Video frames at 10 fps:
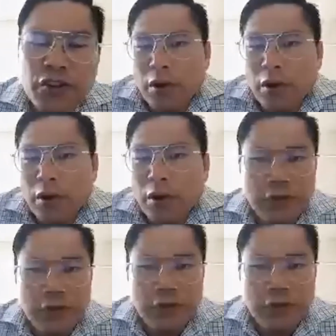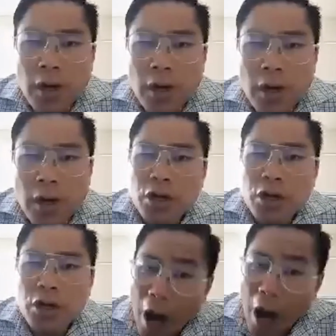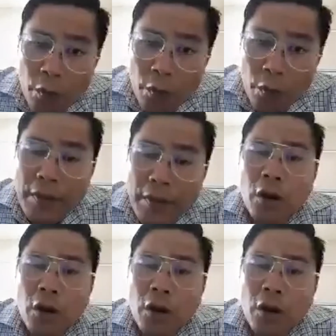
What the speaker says: So in other words, if there's any trials that the oncologists